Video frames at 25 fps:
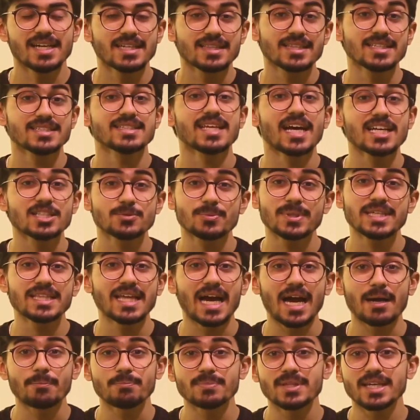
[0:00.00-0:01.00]
This has been
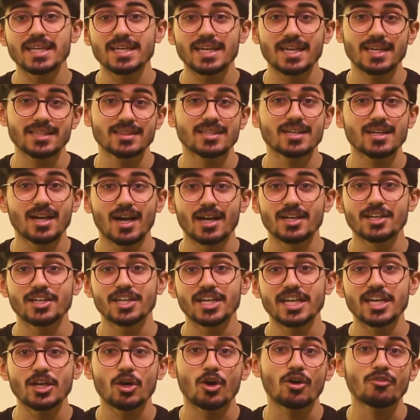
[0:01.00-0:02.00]
happening in the
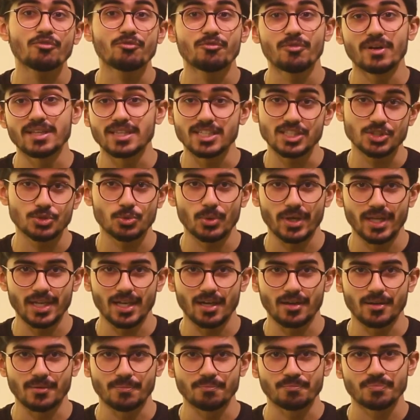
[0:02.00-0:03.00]
country of
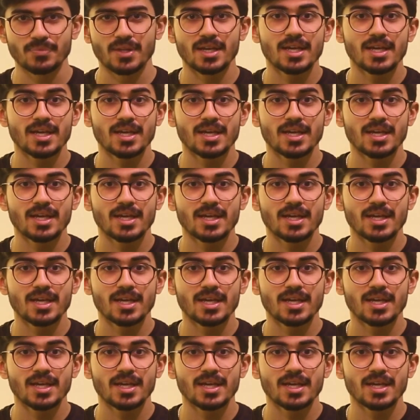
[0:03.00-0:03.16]
Venezuela.